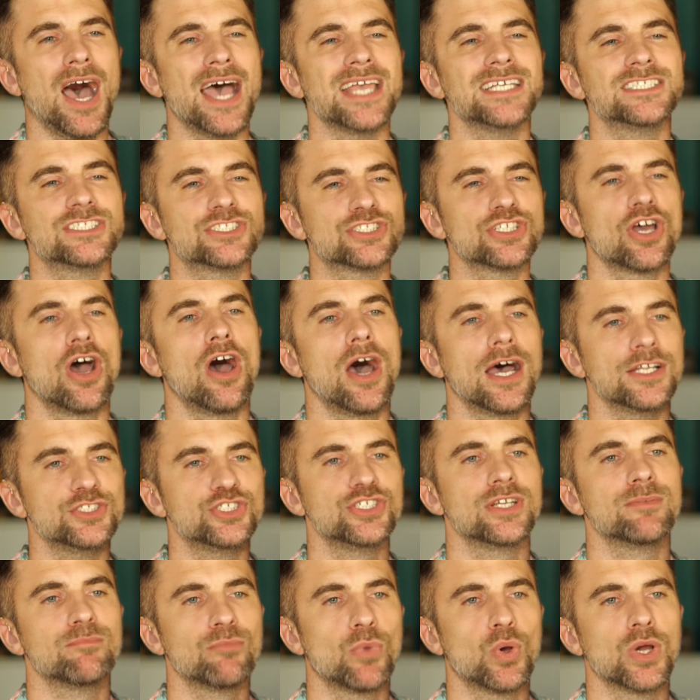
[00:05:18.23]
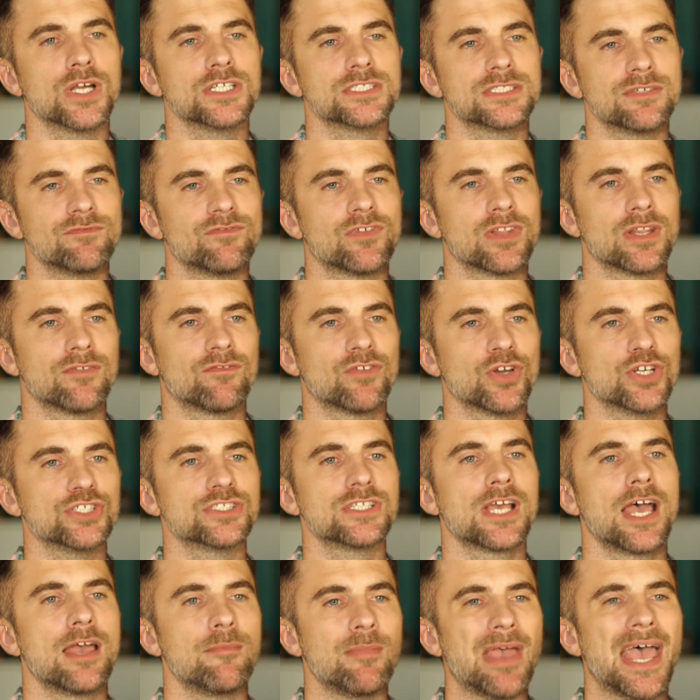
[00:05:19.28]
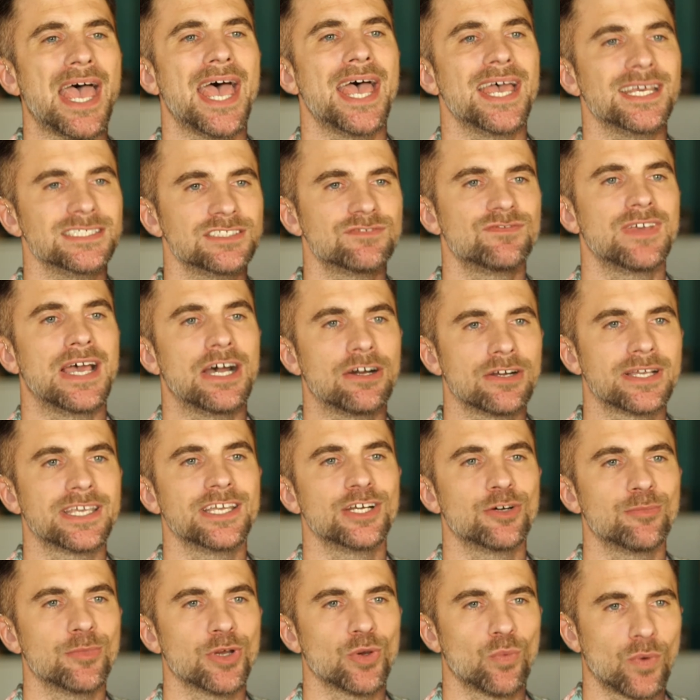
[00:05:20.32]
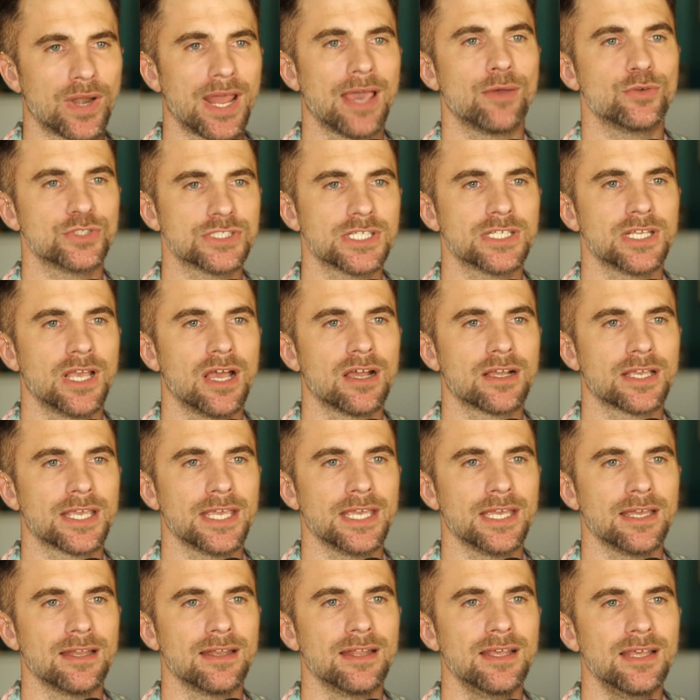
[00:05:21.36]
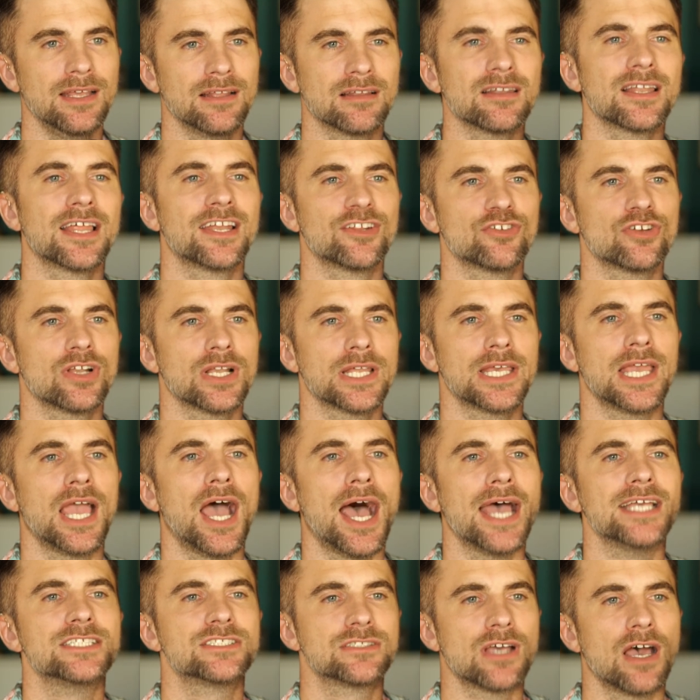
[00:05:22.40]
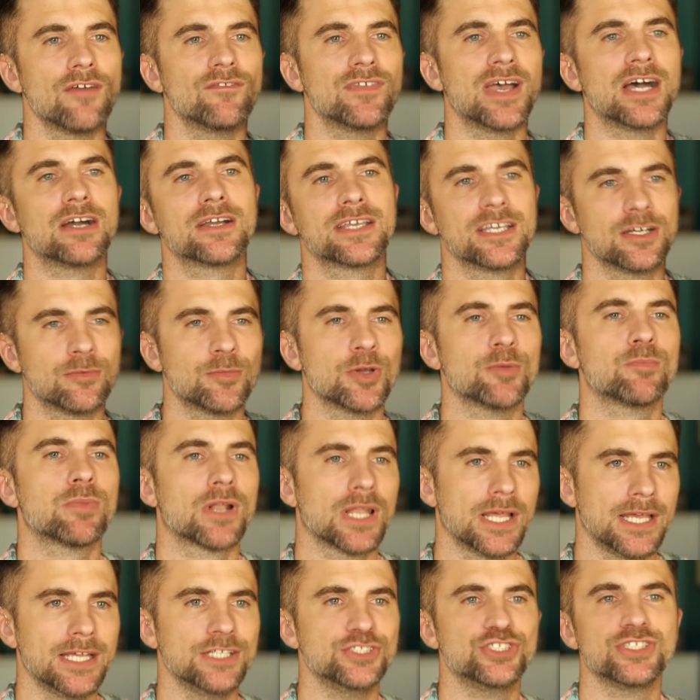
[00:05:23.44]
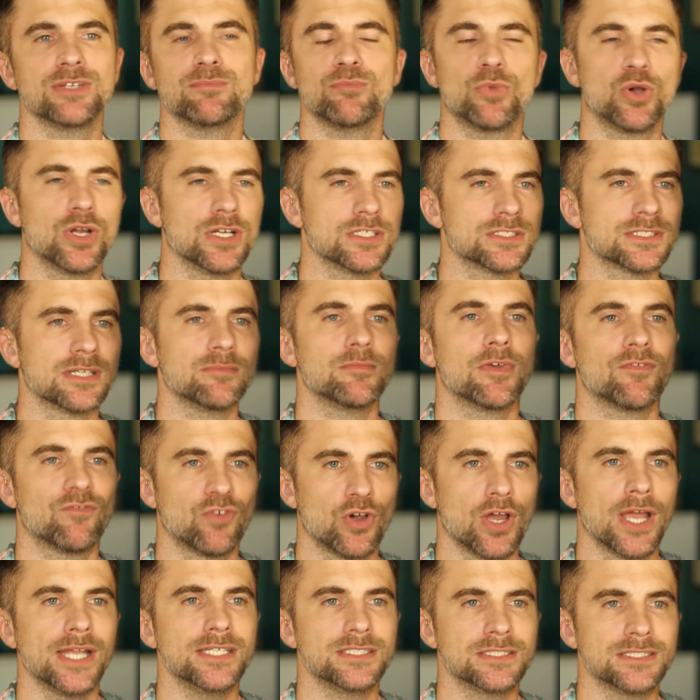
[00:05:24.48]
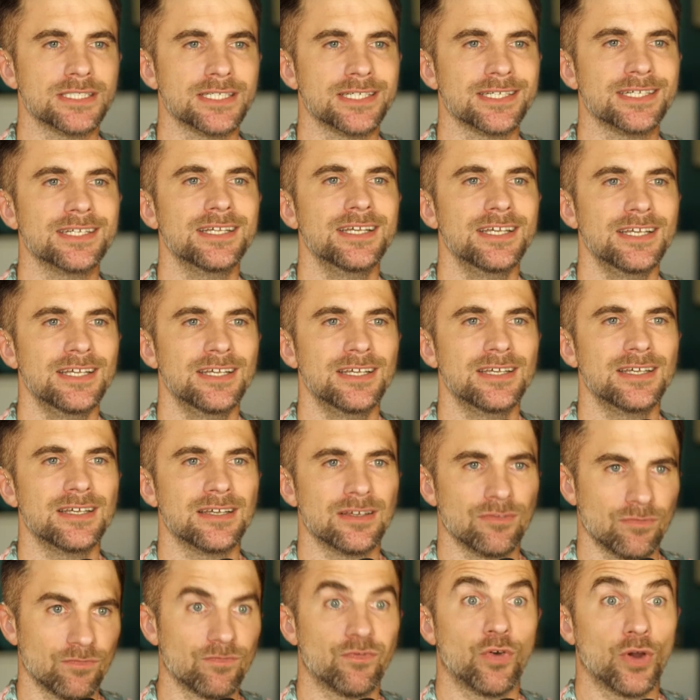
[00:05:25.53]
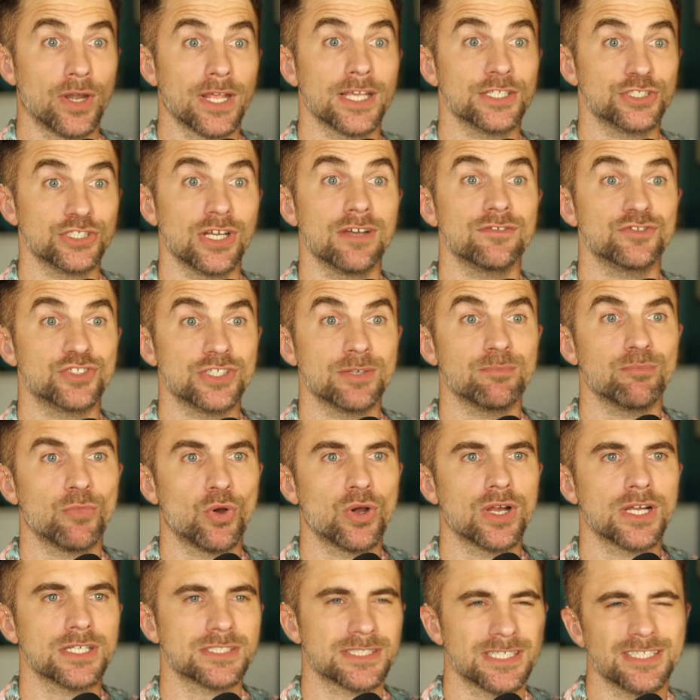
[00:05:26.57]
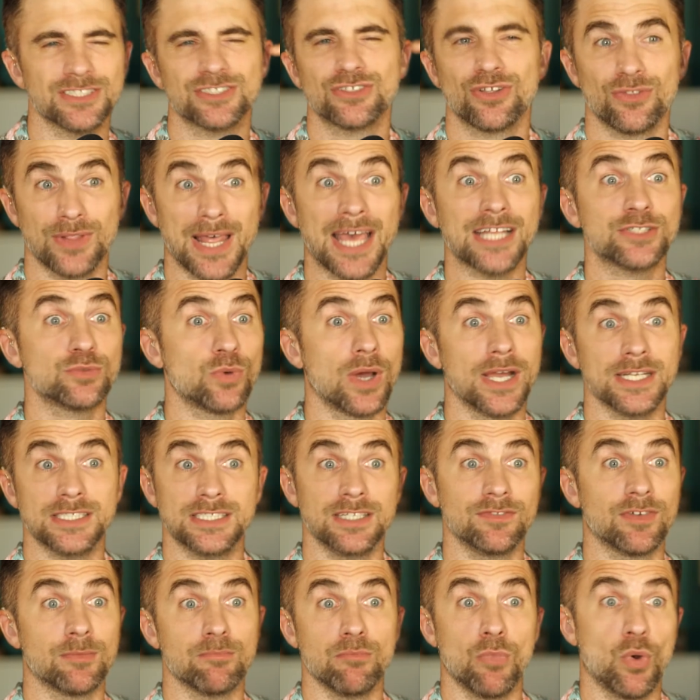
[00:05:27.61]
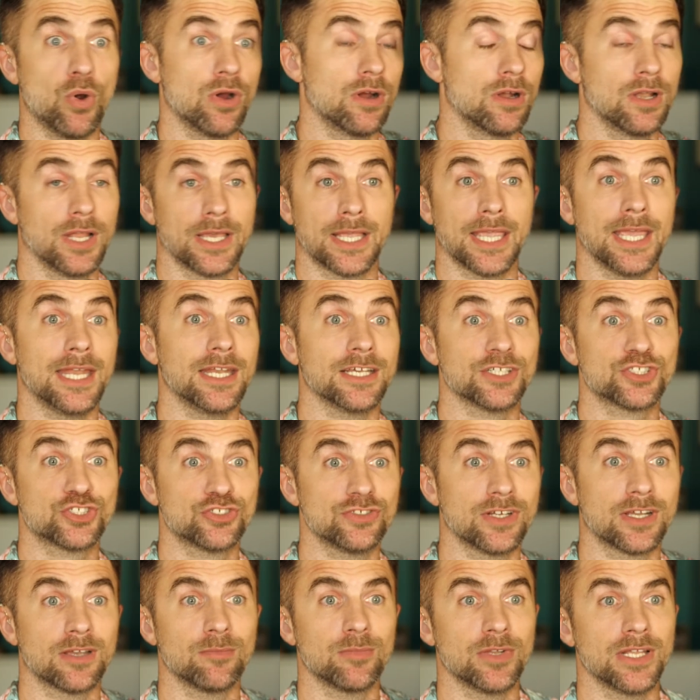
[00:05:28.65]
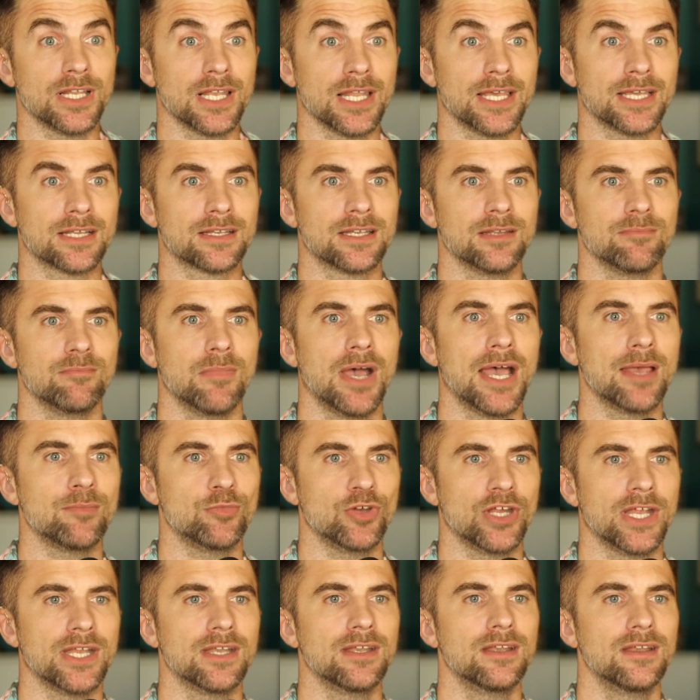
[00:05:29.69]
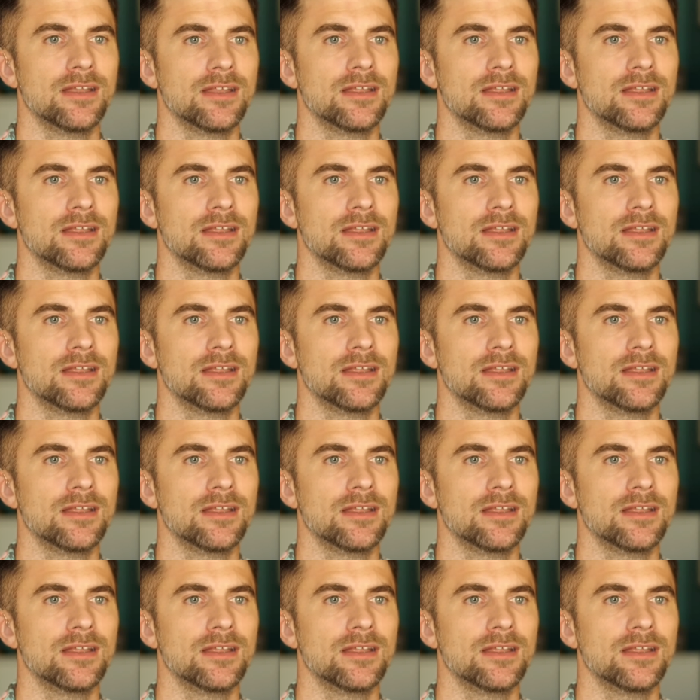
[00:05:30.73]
saw Jim Morrison for the first time as Val Kilmer when I was a young kid. Literally, I saw Val Kilmer playing Jim Morrison before I'd seen footage of Jim Morrison. So that's why it's even more, like, inextricably linked in my brain.